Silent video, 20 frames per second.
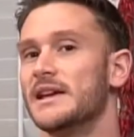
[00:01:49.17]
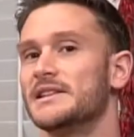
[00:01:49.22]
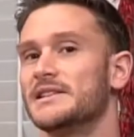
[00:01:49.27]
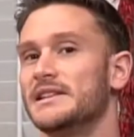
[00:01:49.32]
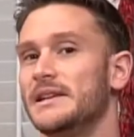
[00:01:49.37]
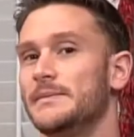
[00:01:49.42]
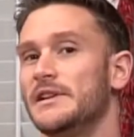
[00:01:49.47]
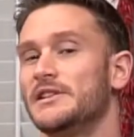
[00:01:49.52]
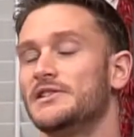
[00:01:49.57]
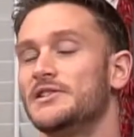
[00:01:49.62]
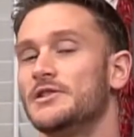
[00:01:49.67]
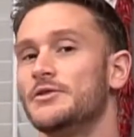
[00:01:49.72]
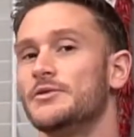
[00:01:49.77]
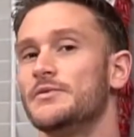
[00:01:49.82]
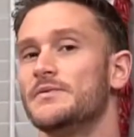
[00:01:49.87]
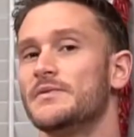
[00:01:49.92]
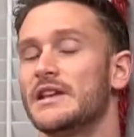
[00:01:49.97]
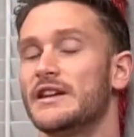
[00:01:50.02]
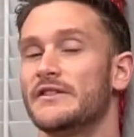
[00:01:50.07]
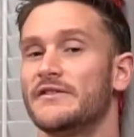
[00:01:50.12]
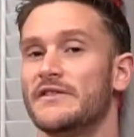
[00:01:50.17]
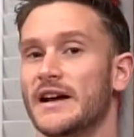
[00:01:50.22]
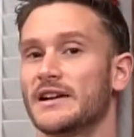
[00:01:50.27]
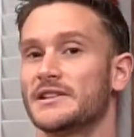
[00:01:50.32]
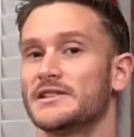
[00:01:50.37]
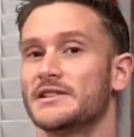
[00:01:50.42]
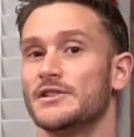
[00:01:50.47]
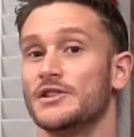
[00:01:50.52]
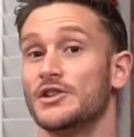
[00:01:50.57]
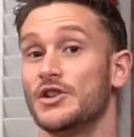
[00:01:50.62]
CB2 that
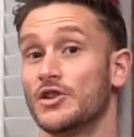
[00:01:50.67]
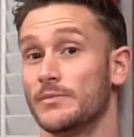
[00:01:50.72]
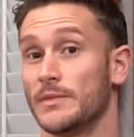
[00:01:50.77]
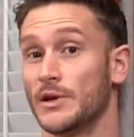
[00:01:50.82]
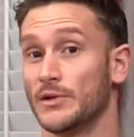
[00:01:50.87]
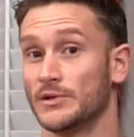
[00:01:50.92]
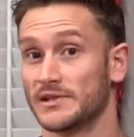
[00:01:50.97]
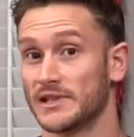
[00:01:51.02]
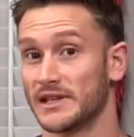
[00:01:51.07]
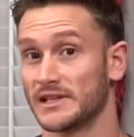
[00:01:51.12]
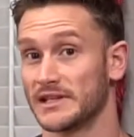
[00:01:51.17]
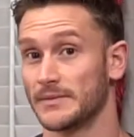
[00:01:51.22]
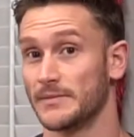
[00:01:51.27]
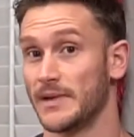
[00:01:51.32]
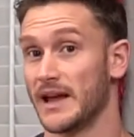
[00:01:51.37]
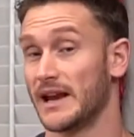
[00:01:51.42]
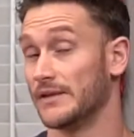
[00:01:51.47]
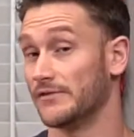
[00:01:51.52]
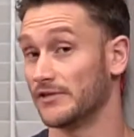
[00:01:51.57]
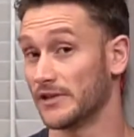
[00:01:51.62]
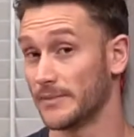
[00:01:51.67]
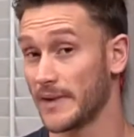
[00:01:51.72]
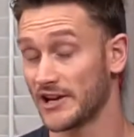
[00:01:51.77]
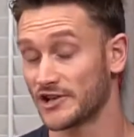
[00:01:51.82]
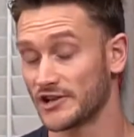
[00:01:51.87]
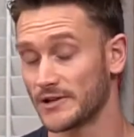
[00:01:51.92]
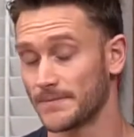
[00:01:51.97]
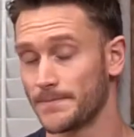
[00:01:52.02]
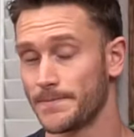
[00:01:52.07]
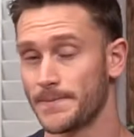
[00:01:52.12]
affects your immune system and
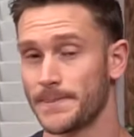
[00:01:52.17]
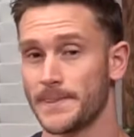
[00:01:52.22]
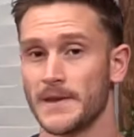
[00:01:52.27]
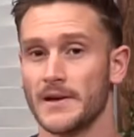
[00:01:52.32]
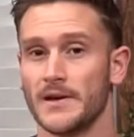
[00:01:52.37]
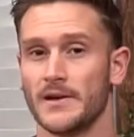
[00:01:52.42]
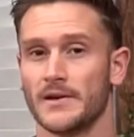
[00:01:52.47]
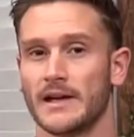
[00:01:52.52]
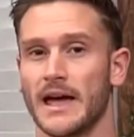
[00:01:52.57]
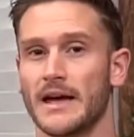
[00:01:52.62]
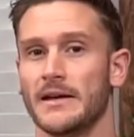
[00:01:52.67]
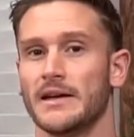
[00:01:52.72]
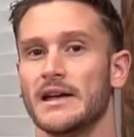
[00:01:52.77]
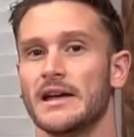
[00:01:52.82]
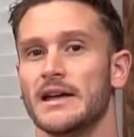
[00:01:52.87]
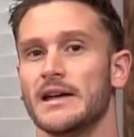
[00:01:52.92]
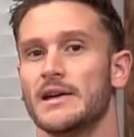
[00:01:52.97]
inflammation. Okay?